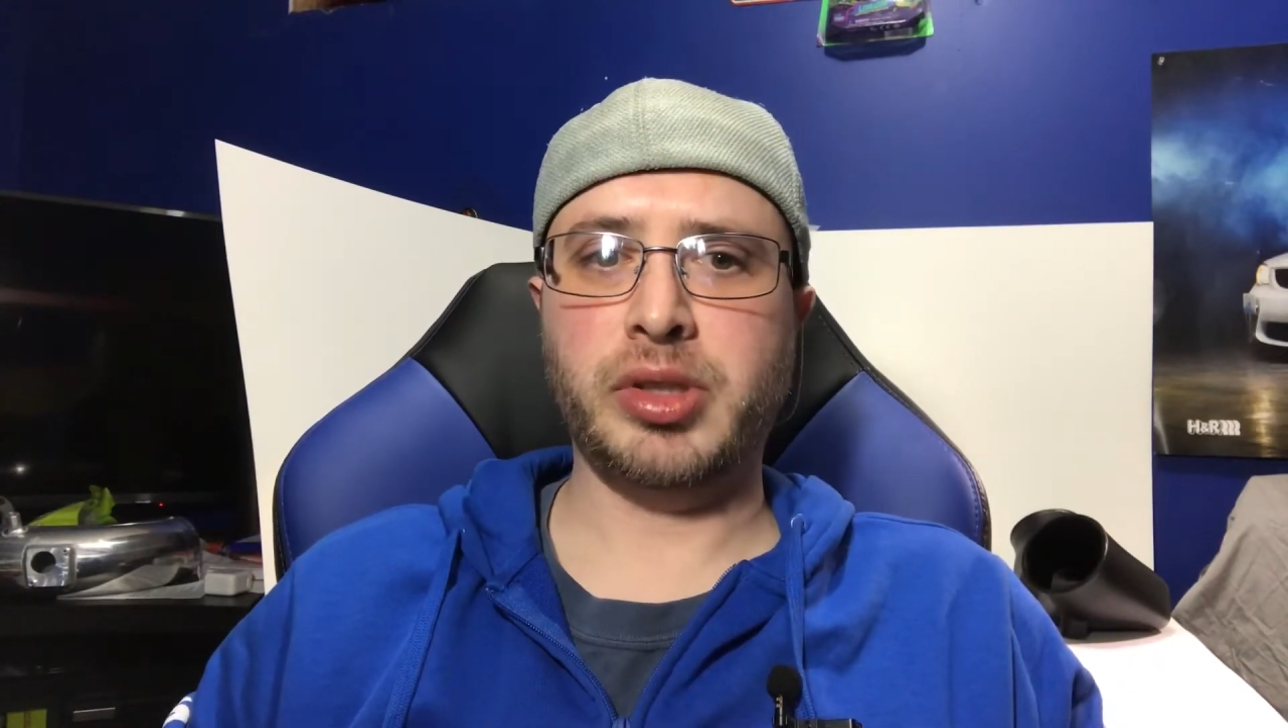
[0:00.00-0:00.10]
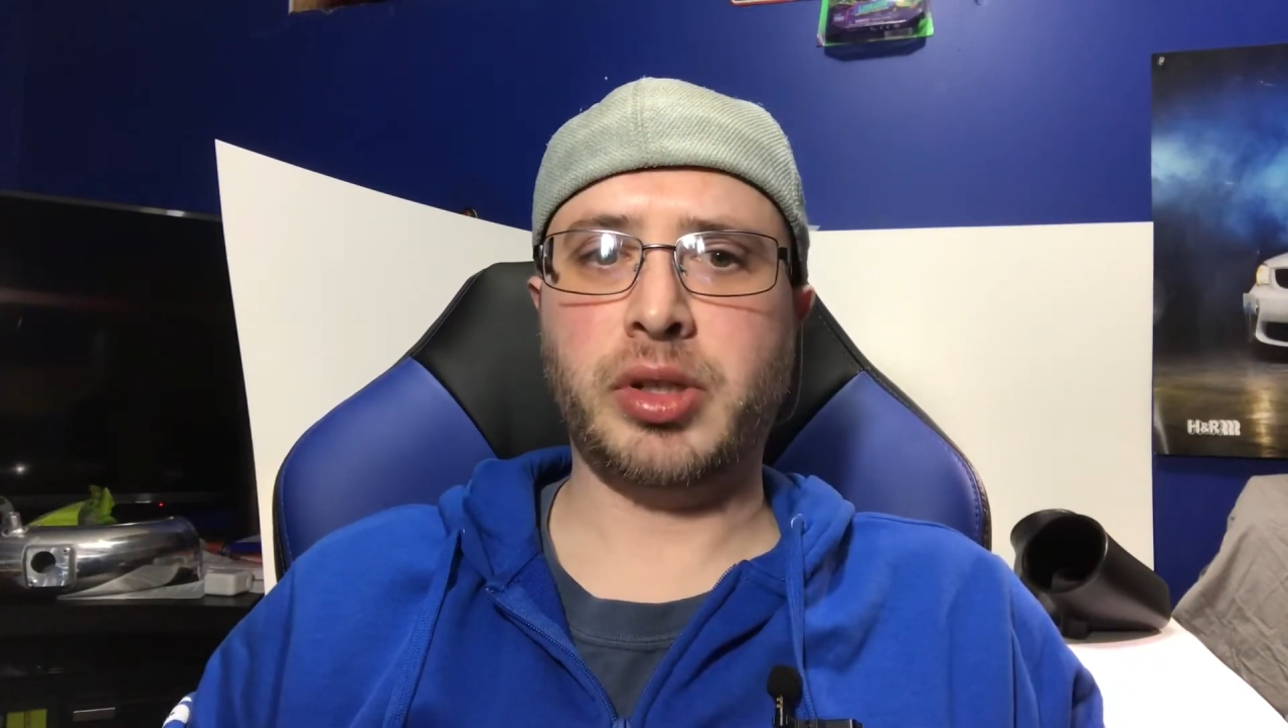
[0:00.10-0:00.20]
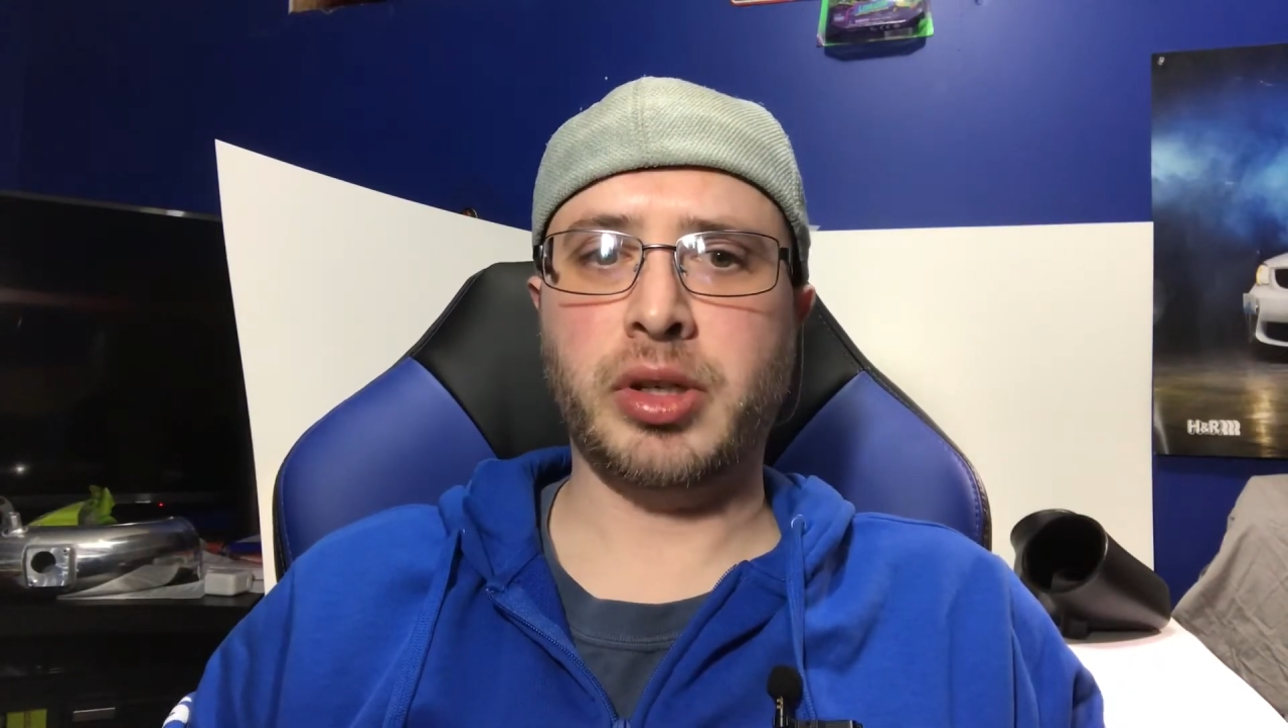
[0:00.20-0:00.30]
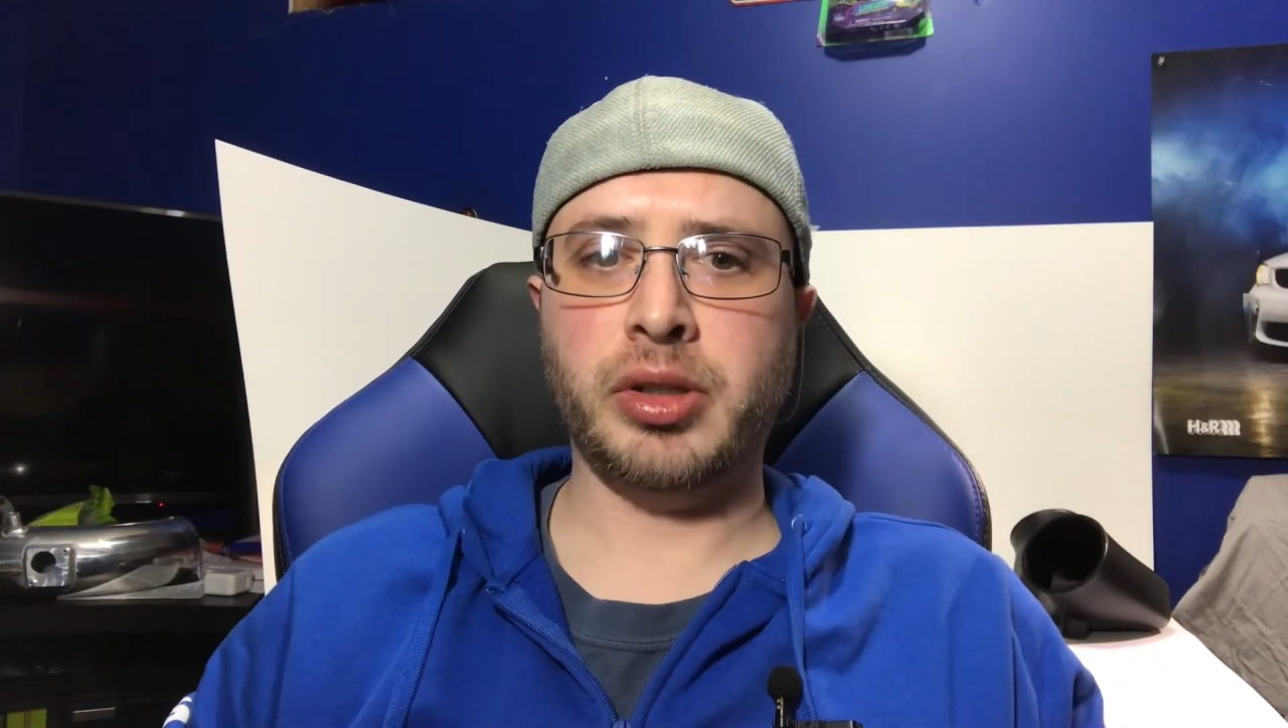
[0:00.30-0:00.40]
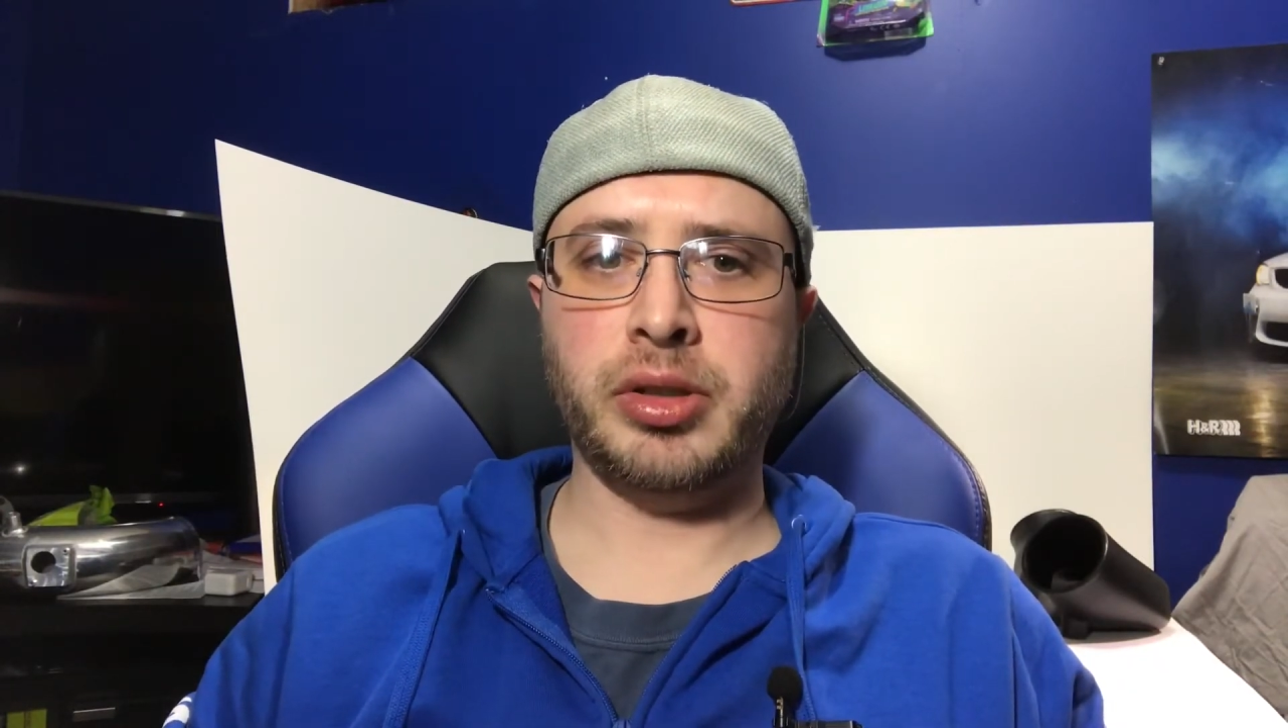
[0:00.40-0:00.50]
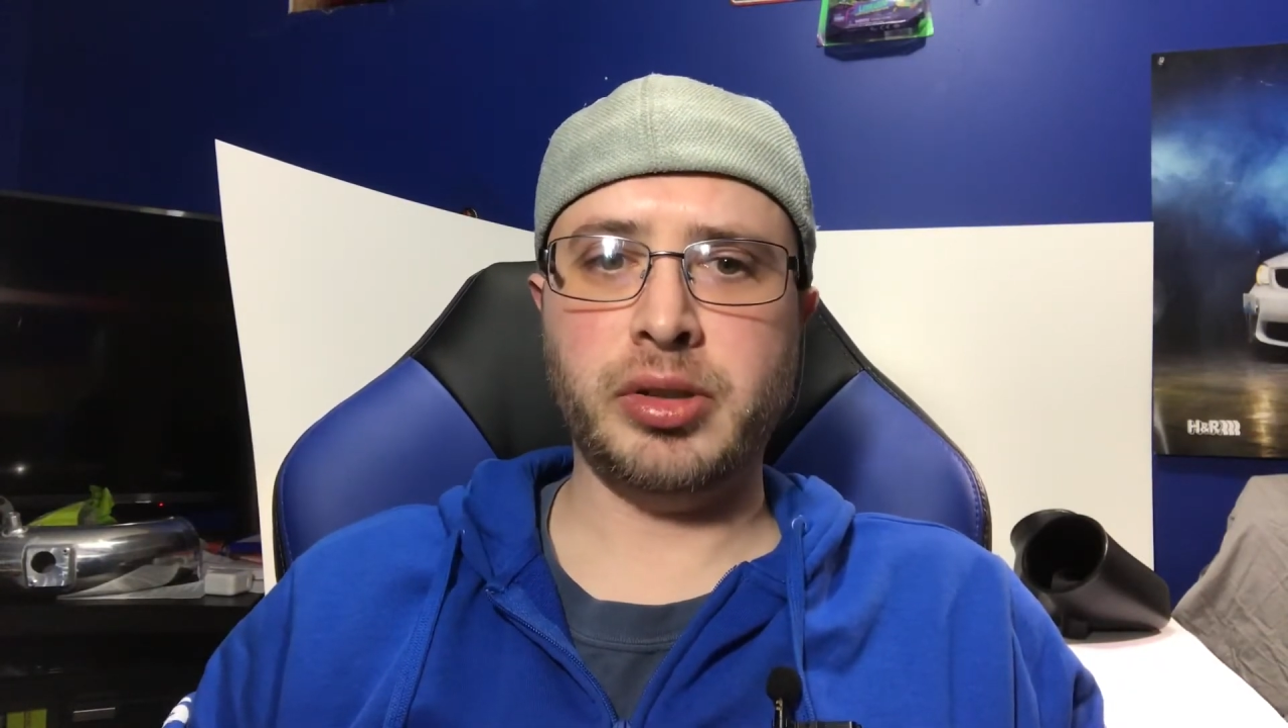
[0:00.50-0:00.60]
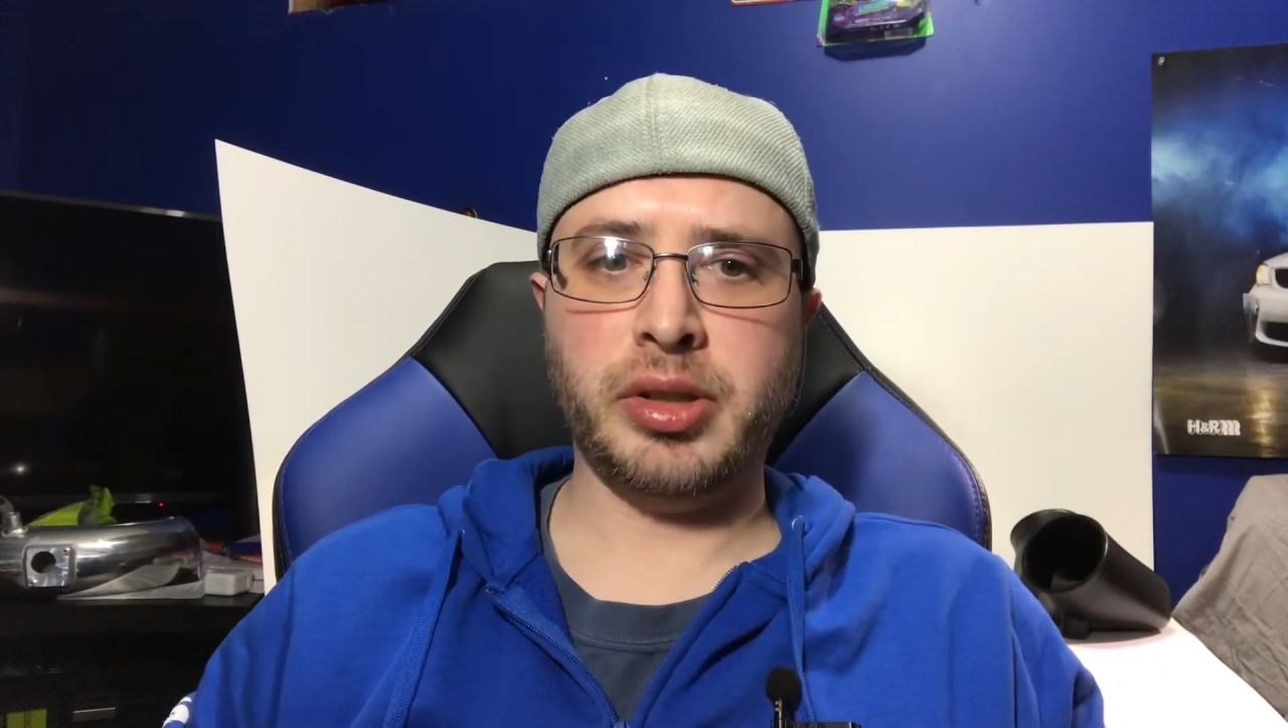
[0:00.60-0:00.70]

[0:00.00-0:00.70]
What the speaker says: cars